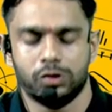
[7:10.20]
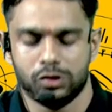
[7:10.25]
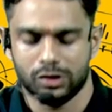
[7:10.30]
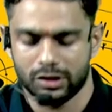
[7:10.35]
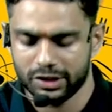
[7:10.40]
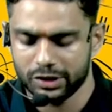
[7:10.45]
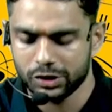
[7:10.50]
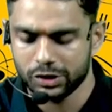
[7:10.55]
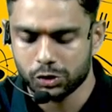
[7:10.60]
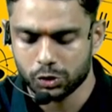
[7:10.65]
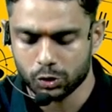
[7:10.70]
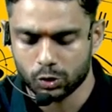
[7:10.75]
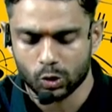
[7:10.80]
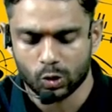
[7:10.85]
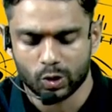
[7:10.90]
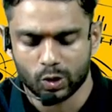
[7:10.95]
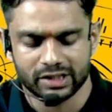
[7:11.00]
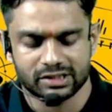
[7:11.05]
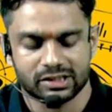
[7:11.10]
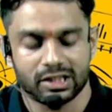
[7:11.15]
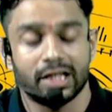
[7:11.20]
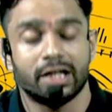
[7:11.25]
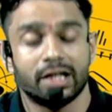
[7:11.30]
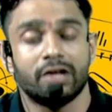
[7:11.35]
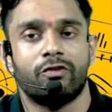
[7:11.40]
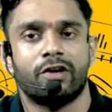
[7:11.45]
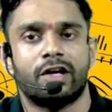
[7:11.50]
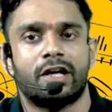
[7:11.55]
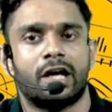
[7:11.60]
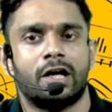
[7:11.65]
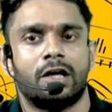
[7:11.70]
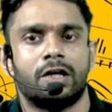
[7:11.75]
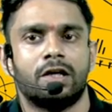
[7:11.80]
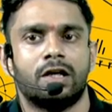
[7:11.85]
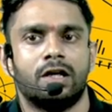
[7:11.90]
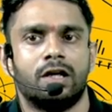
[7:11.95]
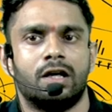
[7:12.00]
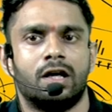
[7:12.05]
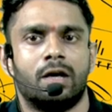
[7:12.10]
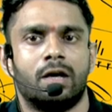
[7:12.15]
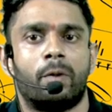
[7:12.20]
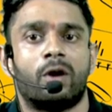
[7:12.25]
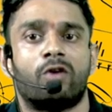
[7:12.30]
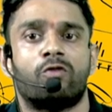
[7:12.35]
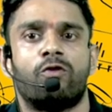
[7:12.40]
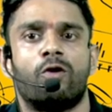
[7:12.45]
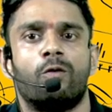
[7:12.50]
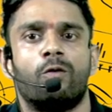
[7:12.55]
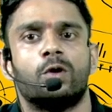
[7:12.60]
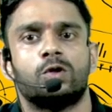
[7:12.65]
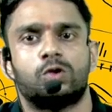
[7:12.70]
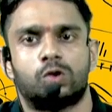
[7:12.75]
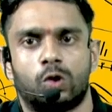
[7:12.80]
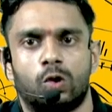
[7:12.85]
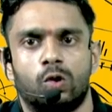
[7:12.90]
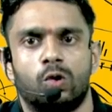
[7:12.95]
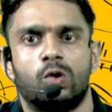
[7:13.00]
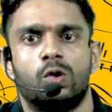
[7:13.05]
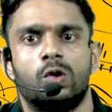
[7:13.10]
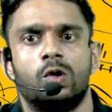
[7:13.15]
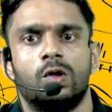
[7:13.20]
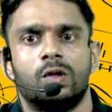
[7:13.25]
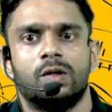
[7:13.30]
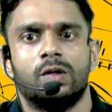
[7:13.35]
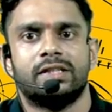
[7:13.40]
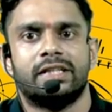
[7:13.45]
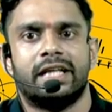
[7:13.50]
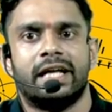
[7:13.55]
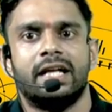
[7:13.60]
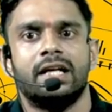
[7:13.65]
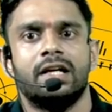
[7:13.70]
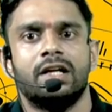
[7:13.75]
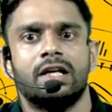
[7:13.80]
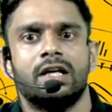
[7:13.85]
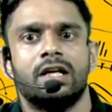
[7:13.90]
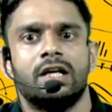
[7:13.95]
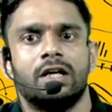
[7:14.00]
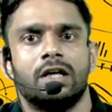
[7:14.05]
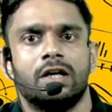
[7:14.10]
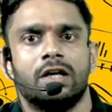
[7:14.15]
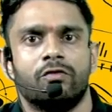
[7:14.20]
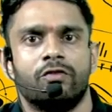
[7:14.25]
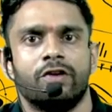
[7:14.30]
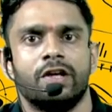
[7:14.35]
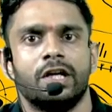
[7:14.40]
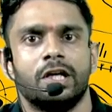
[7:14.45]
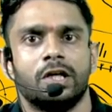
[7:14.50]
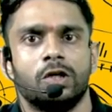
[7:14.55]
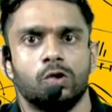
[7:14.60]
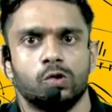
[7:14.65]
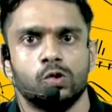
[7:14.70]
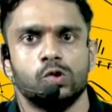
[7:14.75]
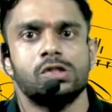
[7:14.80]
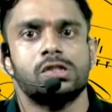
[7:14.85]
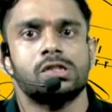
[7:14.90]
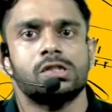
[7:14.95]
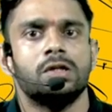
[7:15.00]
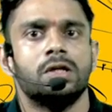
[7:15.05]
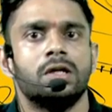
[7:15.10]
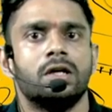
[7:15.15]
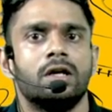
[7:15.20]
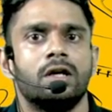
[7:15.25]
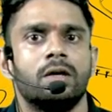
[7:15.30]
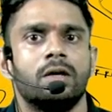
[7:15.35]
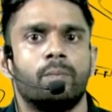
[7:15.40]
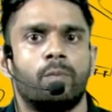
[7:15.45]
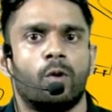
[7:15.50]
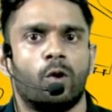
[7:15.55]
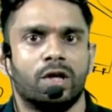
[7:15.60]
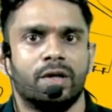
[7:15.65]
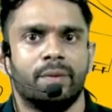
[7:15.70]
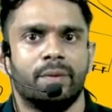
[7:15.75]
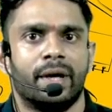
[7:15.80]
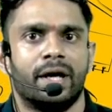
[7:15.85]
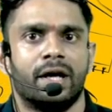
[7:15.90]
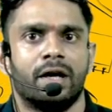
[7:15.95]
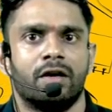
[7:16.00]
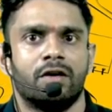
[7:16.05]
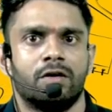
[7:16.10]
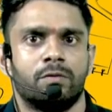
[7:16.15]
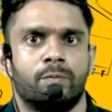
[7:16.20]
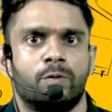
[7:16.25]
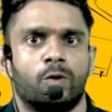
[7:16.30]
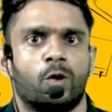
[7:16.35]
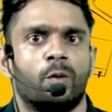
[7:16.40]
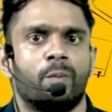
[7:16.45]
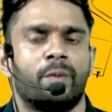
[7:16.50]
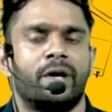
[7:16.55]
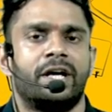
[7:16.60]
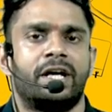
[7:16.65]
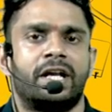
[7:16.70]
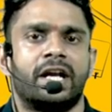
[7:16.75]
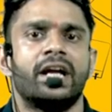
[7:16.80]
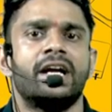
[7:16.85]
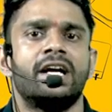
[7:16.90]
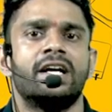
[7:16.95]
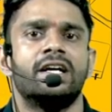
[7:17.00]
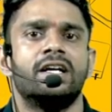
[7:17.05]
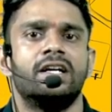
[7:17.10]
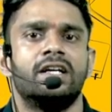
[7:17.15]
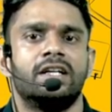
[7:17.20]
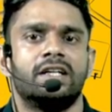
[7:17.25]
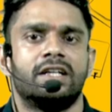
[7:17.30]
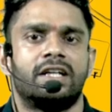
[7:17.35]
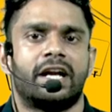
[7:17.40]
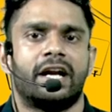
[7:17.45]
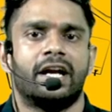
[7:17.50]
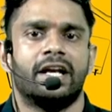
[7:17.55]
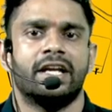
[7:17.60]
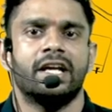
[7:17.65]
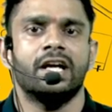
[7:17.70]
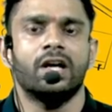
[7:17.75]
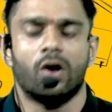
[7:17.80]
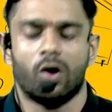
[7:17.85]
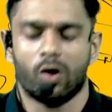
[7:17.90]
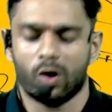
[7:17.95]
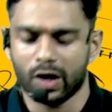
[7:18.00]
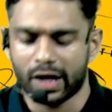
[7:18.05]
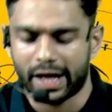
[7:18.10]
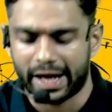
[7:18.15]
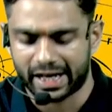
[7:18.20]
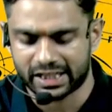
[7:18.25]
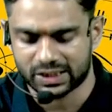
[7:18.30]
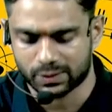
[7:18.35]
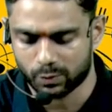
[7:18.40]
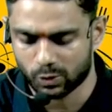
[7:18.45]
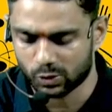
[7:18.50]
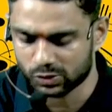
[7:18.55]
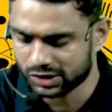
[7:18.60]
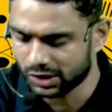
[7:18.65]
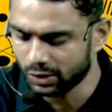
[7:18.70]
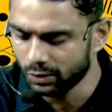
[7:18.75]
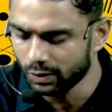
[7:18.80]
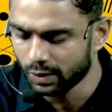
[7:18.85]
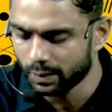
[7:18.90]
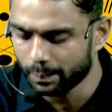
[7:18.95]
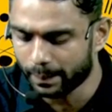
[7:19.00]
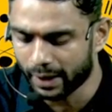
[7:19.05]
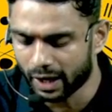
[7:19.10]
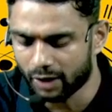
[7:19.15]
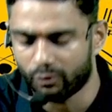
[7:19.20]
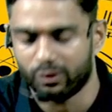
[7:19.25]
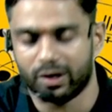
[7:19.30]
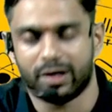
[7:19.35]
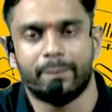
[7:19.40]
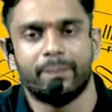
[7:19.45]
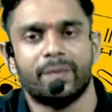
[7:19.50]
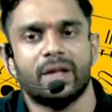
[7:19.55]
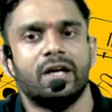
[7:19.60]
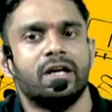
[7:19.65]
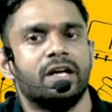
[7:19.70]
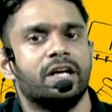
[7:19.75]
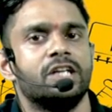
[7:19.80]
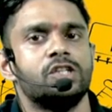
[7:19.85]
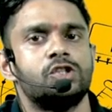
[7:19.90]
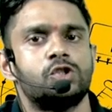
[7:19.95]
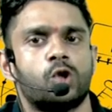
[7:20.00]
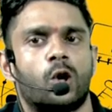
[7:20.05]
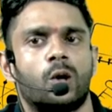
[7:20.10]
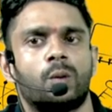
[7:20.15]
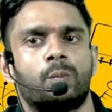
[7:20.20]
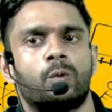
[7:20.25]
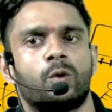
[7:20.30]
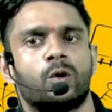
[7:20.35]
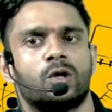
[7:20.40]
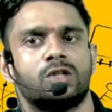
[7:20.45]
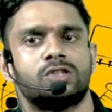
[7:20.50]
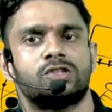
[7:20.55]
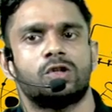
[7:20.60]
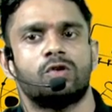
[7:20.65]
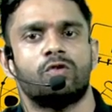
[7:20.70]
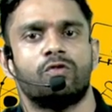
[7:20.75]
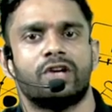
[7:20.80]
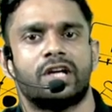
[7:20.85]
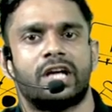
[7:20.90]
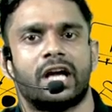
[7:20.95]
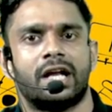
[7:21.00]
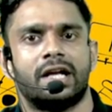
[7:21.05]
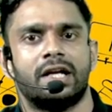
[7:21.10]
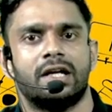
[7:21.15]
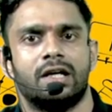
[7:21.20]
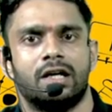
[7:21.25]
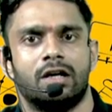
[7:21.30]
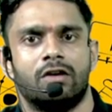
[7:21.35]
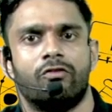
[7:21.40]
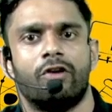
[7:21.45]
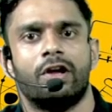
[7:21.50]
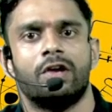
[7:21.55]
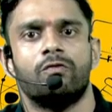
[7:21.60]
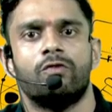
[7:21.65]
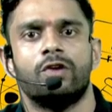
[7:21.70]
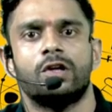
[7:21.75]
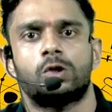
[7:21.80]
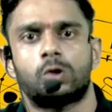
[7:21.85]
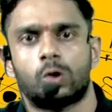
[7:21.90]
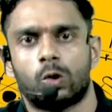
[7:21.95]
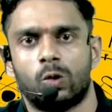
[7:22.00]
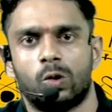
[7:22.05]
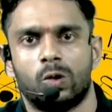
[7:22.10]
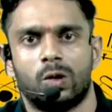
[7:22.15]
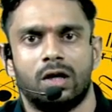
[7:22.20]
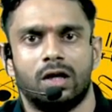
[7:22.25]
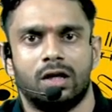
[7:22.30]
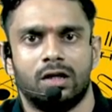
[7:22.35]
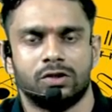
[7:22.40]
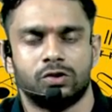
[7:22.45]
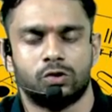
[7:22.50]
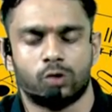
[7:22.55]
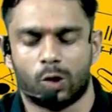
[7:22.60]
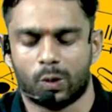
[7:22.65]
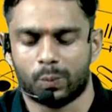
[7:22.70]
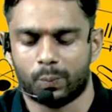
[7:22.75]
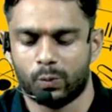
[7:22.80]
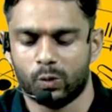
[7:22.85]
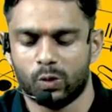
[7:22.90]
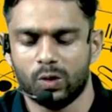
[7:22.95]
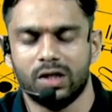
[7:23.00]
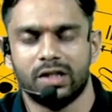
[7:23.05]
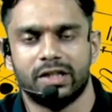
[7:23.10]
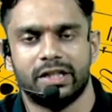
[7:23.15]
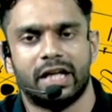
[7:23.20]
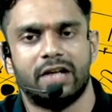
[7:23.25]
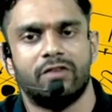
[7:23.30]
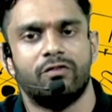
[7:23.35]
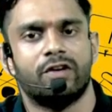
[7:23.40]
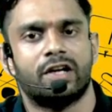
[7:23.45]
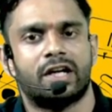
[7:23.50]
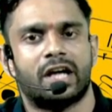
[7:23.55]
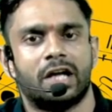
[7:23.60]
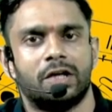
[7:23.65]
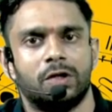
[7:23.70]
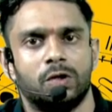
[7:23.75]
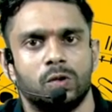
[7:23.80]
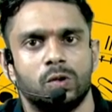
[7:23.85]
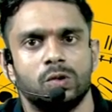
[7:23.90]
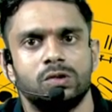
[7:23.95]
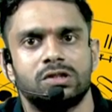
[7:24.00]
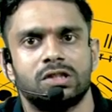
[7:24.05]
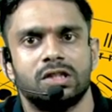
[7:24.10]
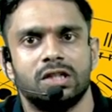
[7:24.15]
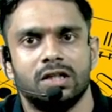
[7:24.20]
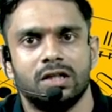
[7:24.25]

in judo wrestling we can uh, perform a throw then we use polymetric plyometric training or explosive power in shot put also we can uh, when we throw a shot put then we can use